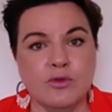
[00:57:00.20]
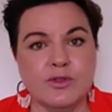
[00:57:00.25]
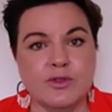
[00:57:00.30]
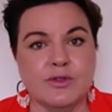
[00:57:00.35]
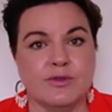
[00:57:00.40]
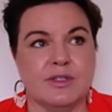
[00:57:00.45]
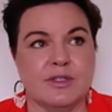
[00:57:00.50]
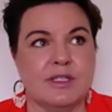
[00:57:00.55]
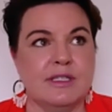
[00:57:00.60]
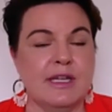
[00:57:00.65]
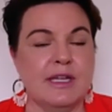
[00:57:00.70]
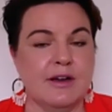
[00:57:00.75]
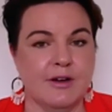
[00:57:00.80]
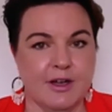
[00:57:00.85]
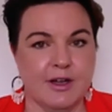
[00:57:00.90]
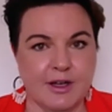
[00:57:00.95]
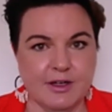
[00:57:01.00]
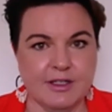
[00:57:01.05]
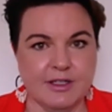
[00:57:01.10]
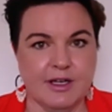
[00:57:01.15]

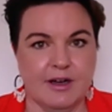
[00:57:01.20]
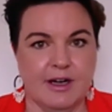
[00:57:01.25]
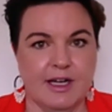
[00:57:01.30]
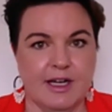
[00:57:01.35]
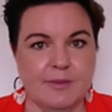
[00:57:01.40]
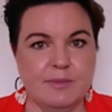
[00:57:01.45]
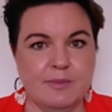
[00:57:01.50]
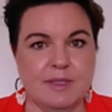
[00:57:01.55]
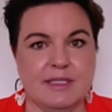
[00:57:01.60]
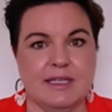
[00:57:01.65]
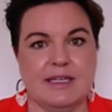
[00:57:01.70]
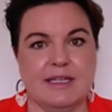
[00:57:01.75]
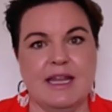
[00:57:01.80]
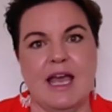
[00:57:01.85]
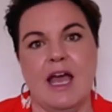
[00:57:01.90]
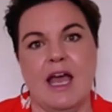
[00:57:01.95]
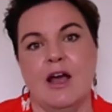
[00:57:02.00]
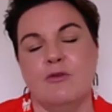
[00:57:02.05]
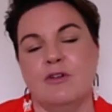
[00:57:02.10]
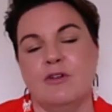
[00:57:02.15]
stereotypes and
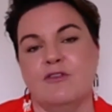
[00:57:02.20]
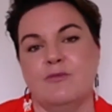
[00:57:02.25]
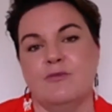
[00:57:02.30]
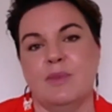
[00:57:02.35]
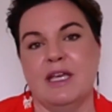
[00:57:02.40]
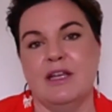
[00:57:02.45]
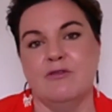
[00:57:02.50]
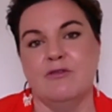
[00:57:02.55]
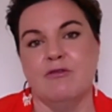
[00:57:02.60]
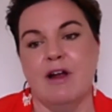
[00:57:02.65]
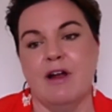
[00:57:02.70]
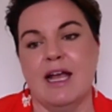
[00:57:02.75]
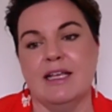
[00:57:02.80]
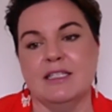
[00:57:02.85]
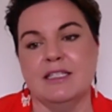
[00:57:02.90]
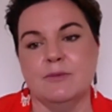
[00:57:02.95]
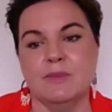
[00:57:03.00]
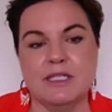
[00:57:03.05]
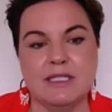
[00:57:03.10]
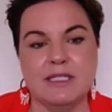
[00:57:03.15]
how we've been
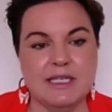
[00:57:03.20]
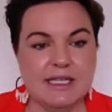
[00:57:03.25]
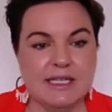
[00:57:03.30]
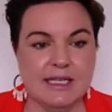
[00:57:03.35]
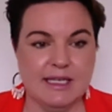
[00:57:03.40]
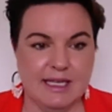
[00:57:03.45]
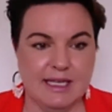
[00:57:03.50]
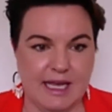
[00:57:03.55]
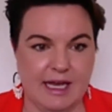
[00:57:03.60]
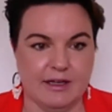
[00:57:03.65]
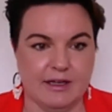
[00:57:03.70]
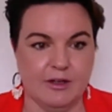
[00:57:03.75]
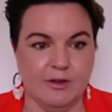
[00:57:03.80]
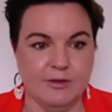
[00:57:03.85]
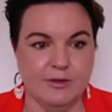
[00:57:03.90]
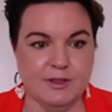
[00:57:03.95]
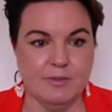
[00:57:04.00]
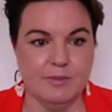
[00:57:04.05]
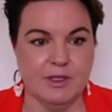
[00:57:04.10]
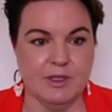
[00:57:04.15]
raised, particularly
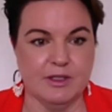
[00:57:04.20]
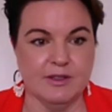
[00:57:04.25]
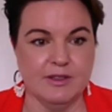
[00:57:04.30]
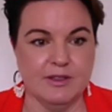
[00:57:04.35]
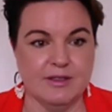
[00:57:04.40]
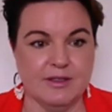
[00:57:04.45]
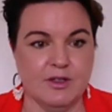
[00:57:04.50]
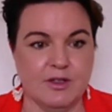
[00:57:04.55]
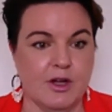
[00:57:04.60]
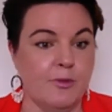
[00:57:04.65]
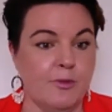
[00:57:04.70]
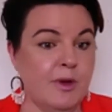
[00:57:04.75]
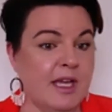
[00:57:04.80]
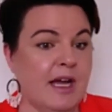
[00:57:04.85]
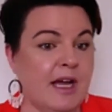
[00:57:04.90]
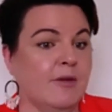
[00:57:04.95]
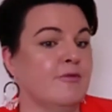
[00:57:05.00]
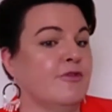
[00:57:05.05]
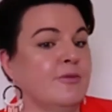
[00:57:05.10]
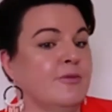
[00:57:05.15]
adults, because, you know, we
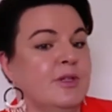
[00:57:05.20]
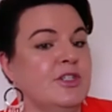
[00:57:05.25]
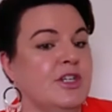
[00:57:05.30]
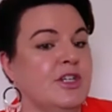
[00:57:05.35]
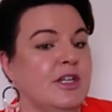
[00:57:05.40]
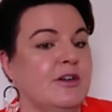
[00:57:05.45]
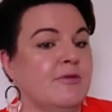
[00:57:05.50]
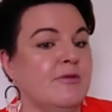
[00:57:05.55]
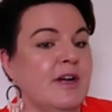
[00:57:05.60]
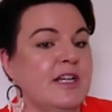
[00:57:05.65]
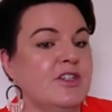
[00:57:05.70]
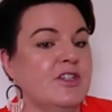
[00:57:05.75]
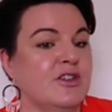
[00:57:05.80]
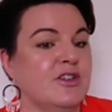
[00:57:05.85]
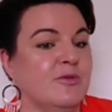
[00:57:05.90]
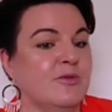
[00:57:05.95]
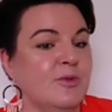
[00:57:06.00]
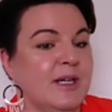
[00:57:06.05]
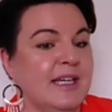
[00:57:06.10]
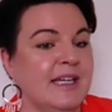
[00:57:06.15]
come from a generation
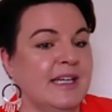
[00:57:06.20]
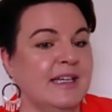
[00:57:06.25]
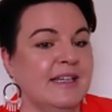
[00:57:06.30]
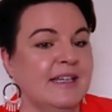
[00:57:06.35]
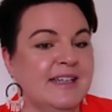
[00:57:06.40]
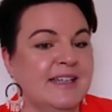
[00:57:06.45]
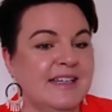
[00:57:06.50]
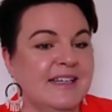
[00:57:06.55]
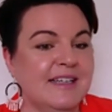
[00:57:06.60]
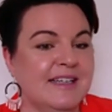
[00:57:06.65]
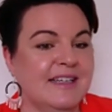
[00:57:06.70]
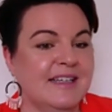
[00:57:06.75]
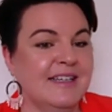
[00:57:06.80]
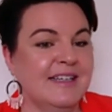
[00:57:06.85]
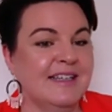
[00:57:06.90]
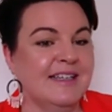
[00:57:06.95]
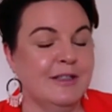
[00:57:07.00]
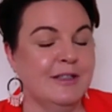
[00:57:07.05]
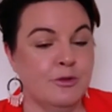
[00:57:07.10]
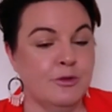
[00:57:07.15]
where
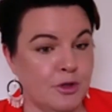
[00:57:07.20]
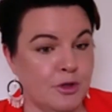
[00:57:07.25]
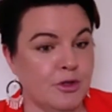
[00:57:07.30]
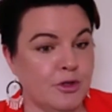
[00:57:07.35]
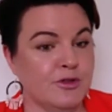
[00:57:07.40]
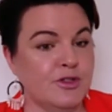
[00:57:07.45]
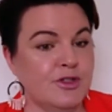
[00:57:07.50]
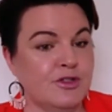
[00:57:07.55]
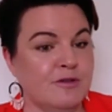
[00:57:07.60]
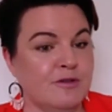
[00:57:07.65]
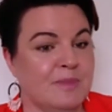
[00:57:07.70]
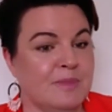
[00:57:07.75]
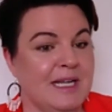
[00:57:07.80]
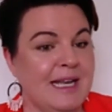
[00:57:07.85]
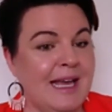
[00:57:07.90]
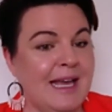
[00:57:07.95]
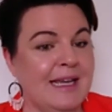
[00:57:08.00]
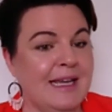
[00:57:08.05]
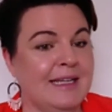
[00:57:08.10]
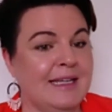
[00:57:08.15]
little girls should be
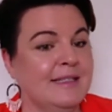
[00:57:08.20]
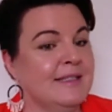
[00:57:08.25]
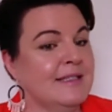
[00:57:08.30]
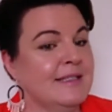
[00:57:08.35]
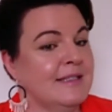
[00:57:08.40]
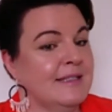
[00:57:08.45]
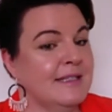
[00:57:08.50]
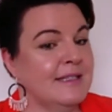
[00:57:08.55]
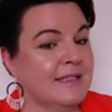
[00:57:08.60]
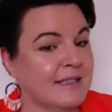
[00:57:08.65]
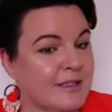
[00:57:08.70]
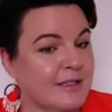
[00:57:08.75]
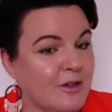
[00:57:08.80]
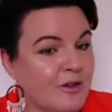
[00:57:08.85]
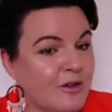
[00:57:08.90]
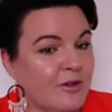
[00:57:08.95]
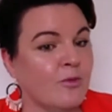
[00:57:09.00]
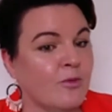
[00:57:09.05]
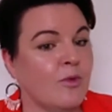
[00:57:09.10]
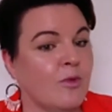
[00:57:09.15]
ladies and sit a
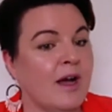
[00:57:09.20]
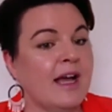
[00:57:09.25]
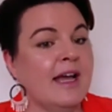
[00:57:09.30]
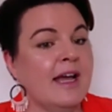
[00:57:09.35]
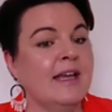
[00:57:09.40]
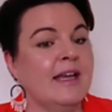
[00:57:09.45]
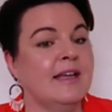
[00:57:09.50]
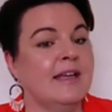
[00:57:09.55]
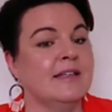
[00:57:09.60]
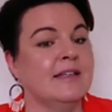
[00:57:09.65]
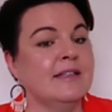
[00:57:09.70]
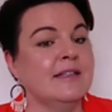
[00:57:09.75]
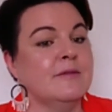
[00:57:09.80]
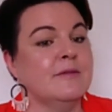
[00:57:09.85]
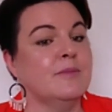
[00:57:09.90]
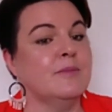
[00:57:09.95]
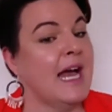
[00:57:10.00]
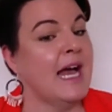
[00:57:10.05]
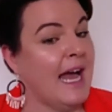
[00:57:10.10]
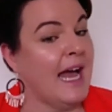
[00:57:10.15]
certain way and
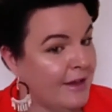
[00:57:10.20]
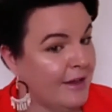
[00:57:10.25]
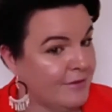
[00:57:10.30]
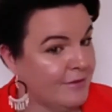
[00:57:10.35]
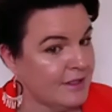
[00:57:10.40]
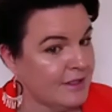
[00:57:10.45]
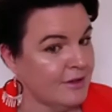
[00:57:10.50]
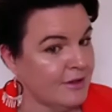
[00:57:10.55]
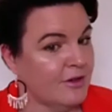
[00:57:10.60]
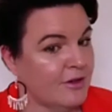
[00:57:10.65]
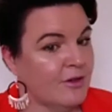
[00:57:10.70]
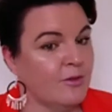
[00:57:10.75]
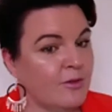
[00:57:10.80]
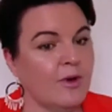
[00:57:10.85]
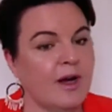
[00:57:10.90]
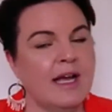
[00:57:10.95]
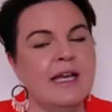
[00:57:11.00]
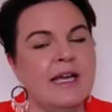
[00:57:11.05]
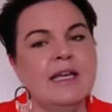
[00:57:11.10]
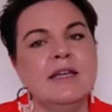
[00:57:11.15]
behave a certain
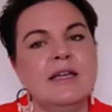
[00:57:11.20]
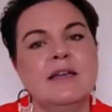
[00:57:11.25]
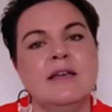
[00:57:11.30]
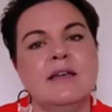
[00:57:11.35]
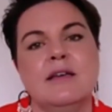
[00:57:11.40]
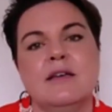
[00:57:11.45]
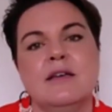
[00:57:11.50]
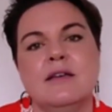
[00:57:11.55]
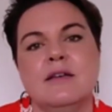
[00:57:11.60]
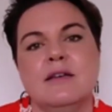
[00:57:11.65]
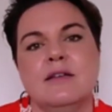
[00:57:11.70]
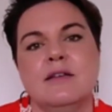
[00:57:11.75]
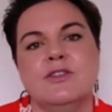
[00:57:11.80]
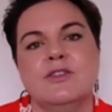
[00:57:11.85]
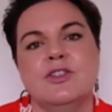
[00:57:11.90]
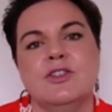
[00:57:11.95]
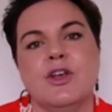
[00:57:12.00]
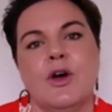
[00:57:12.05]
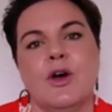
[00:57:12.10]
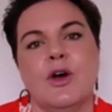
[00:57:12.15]
way.
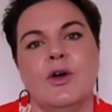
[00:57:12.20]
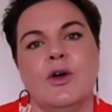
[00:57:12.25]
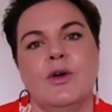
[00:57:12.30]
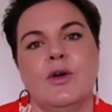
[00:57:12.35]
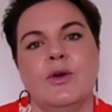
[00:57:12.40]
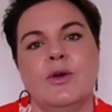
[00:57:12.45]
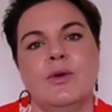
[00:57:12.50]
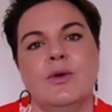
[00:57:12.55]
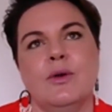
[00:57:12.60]
So,